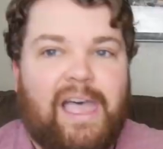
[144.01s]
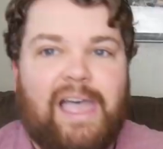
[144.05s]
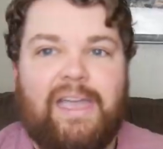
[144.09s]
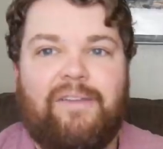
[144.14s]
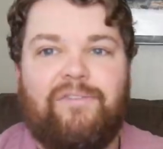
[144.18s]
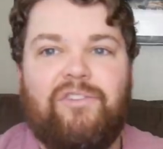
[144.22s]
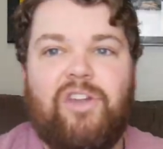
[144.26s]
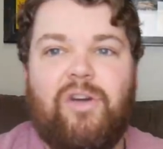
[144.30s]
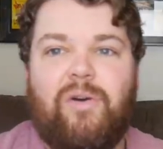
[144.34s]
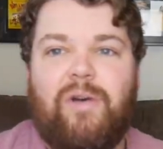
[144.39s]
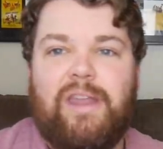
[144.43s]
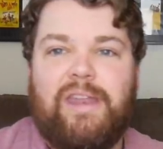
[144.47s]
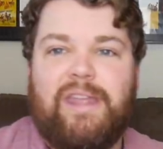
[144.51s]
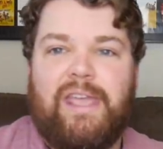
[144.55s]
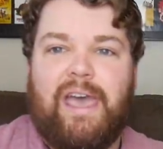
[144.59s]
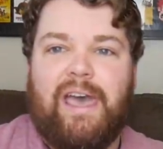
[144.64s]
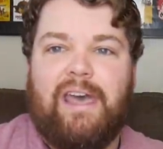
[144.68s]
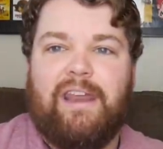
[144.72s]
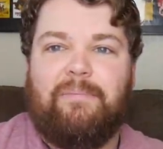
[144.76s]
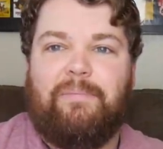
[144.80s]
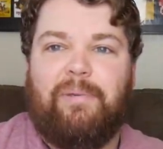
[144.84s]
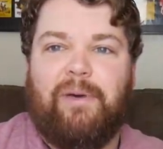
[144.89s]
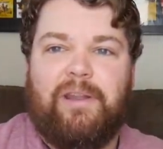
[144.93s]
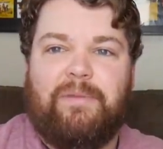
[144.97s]
I have no idea
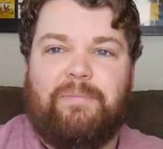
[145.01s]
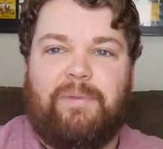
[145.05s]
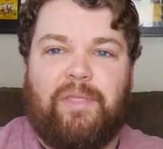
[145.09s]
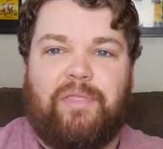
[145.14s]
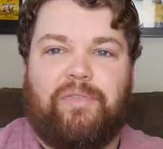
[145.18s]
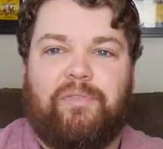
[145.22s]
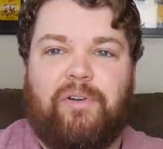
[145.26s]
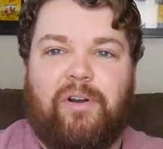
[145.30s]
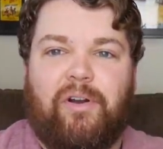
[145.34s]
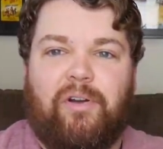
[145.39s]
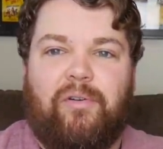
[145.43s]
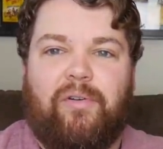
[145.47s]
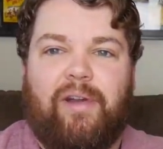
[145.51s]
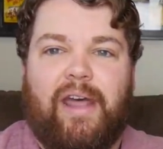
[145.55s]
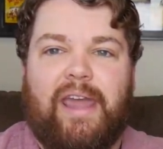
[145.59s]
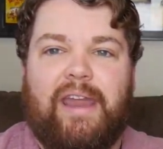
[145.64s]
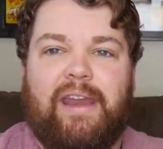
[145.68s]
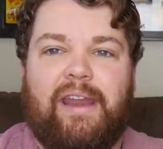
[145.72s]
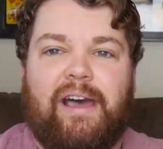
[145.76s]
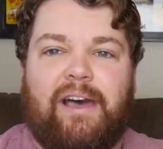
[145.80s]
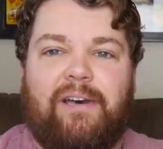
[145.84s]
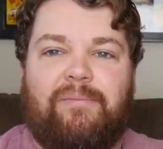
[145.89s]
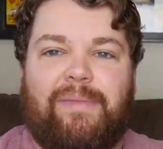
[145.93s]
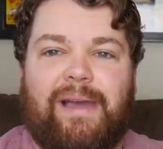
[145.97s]
how to put up a throw
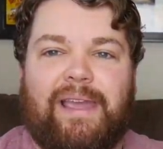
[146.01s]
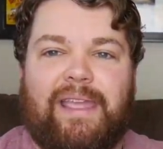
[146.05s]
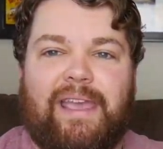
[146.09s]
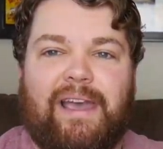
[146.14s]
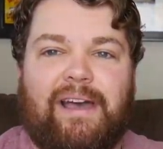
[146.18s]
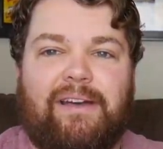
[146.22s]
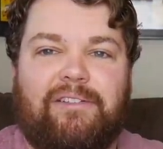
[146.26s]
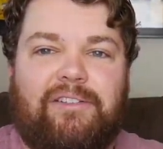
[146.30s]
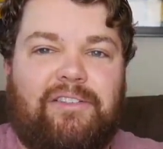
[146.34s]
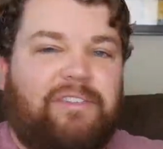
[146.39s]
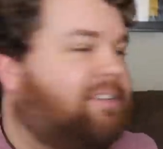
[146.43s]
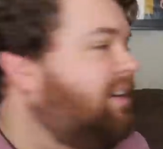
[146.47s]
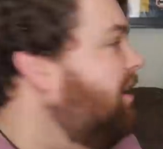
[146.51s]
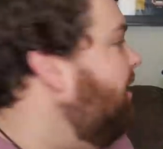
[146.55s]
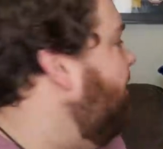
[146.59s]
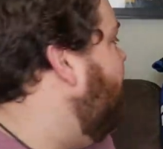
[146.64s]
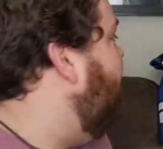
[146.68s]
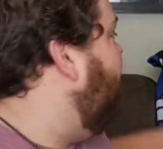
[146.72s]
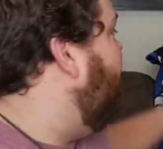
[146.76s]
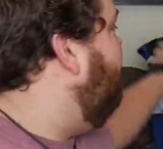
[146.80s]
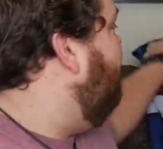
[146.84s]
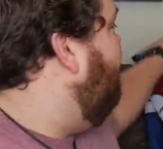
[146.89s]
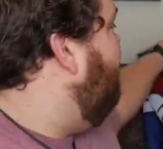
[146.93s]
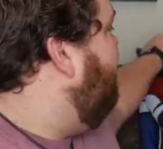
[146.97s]
right on my couch,
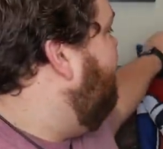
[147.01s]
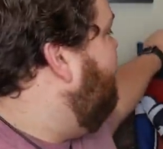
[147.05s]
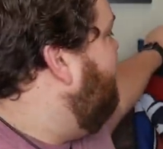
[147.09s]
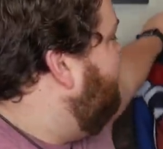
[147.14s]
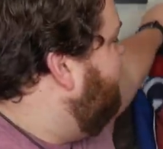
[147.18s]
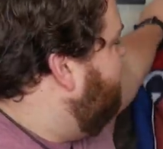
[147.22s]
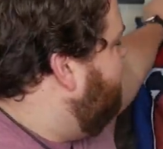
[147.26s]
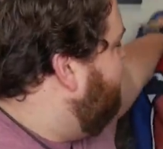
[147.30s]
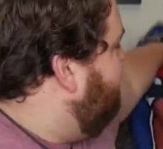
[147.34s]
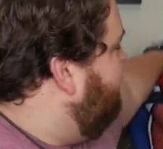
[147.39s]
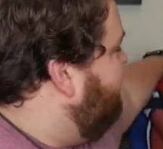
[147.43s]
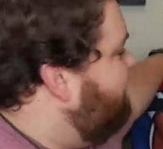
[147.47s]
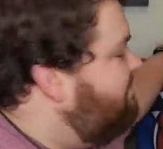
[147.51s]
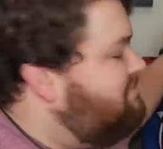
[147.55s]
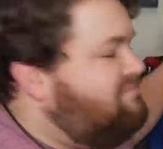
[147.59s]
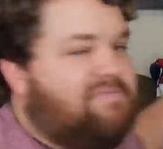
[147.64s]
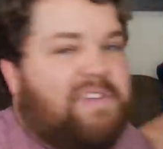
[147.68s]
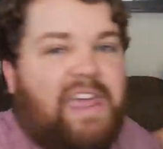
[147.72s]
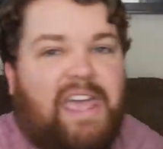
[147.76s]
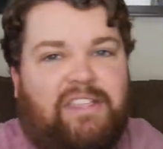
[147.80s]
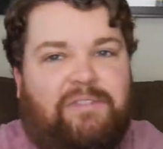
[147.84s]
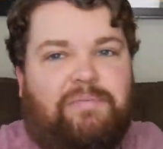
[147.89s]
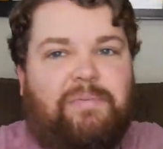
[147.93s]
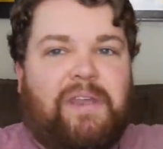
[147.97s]
so
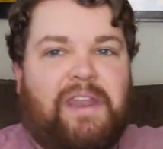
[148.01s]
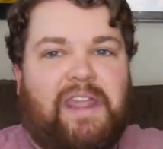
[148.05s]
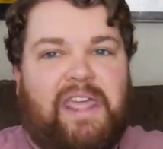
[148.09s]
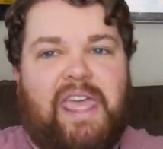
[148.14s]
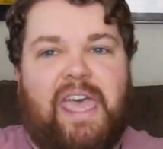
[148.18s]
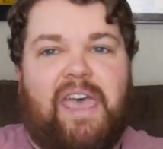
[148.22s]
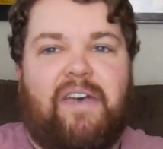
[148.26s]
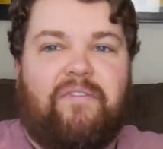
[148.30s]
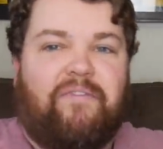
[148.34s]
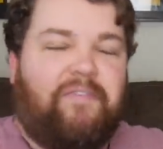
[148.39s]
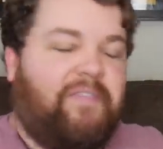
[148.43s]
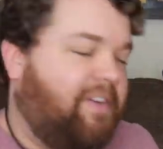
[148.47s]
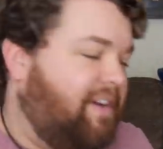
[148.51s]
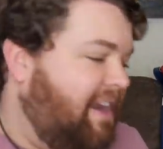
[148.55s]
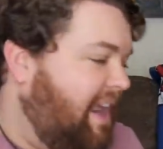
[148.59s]
that's what I have for